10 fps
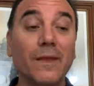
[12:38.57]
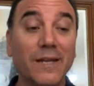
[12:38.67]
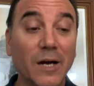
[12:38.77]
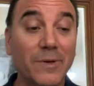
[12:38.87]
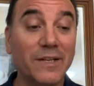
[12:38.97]

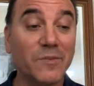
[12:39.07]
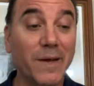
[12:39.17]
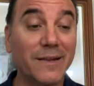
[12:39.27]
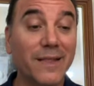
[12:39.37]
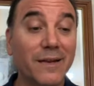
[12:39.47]
And I would
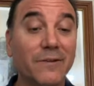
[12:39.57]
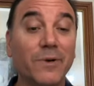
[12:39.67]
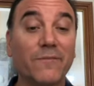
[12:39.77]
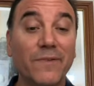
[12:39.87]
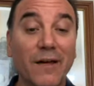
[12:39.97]
expect that
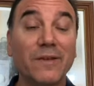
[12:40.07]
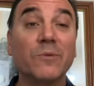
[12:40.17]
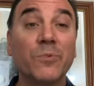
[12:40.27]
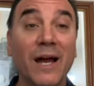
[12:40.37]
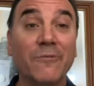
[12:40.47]
with
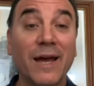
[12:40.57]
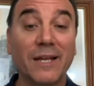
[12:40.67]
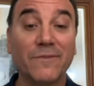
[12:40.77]
Flavian Pratt riding